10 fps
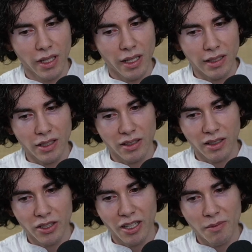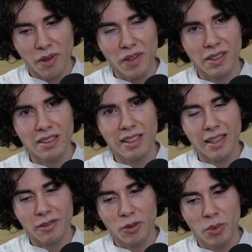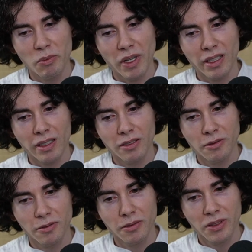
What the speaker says: It's just a shame that this is going to have to be my life.